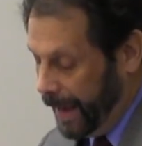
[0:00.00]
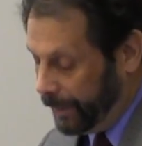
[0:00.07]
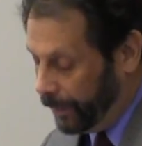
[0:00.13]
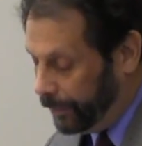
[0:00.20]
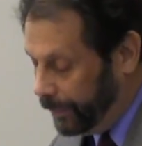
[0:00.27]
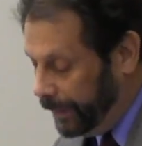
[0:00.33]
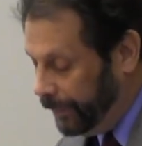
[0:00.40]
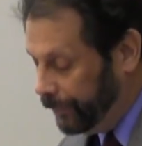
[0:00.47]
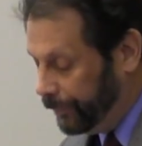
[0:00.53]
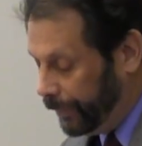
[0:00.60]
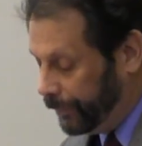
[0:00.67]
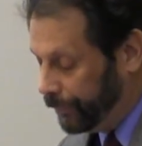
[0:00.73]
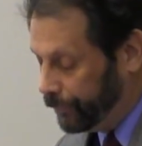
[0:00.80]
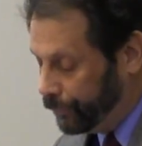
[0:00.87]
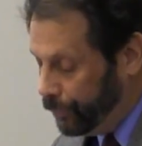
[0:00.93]
and
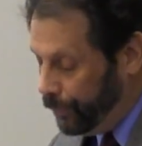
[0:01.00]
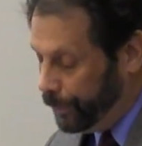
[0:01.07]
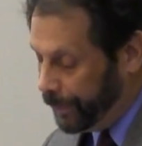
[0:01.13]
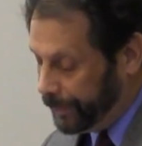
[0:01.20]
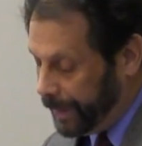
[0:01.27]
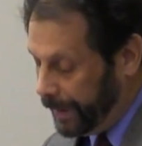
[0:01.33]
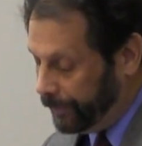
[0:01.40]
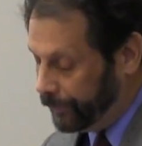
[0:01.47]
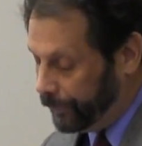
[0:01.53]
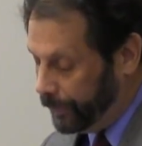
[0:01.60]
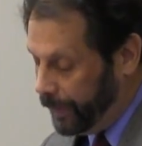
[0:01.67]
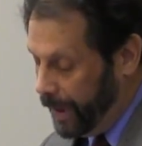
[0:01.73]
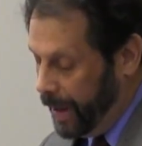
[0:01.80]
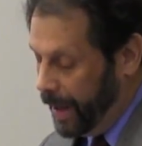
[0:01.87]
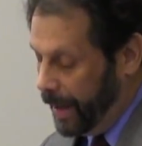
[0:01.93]
unleashed its true
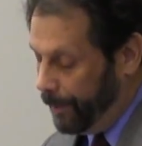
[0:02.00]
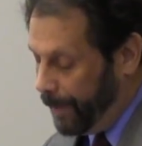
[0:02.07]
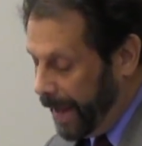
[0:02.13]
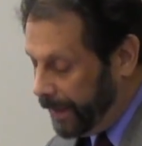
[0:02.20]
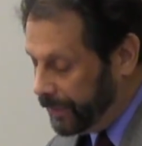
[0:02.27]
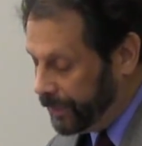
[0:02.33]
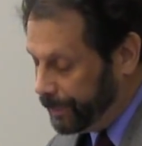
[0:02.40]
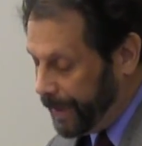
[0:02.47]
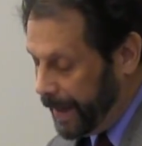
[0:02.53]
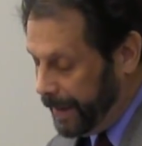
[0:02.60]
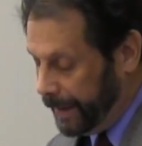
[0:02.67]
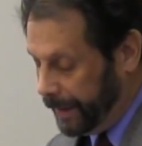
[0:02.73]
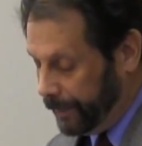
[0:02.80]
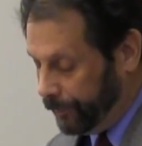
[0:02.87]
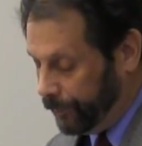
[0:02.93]
potential,
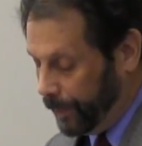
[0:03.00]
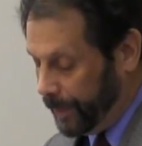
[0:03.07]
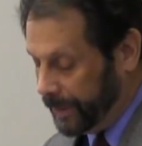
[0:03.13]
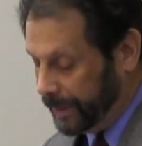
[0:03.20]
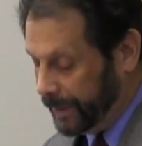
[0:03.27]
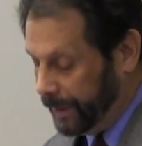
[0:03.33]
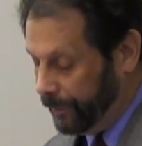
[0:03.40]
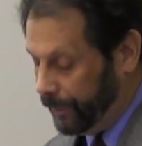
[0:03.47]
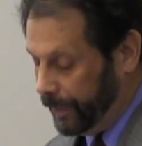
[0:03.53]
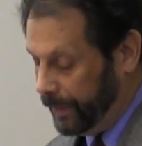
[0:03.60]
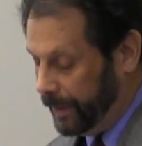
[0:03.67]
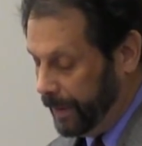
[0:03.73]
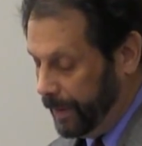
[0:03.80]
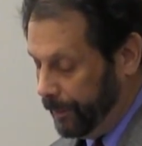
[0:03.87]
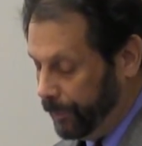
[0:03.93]
emancipating it from its
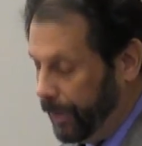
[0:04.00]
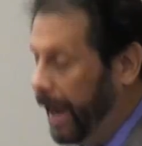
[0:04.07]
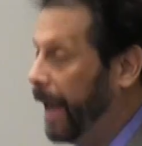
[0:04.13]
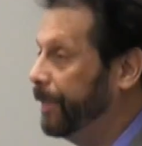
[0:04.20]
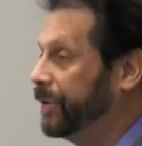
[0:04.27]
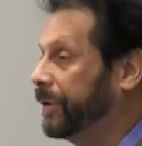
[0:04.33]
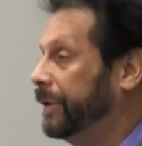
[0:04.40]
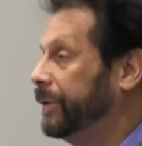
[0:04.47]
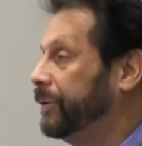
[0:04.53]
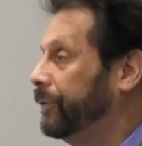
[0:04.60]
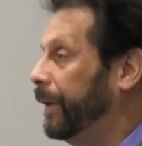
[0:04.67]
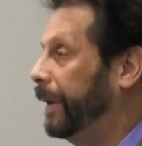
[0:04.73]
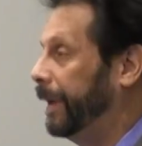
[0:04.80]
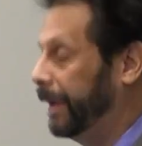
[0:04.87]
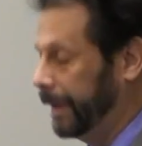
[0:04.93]
given, perhaps
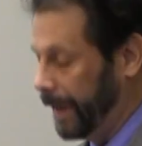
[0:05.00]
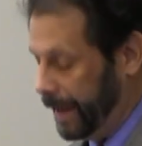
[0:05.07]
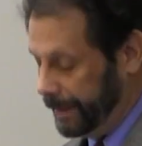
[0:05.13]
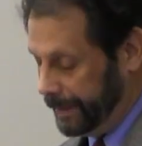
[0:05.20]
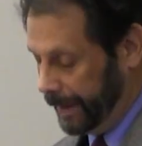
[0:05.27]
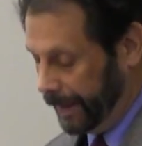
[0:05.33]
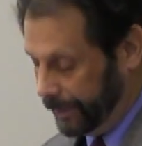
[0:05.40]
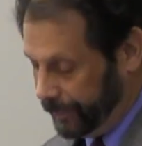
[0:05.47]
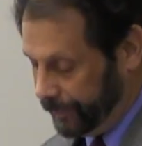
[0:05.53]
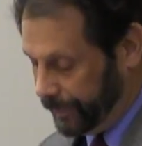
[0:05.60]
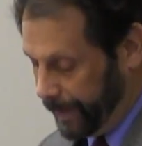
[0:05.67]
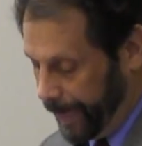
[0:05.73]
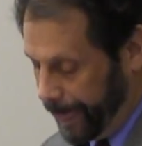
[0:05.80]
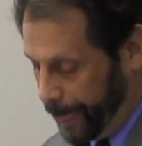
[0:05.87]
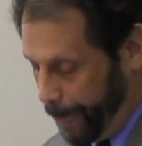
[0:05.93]
constraining
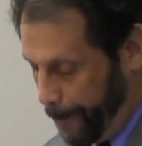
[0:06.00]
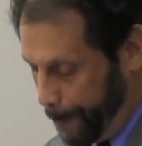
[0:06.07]
context.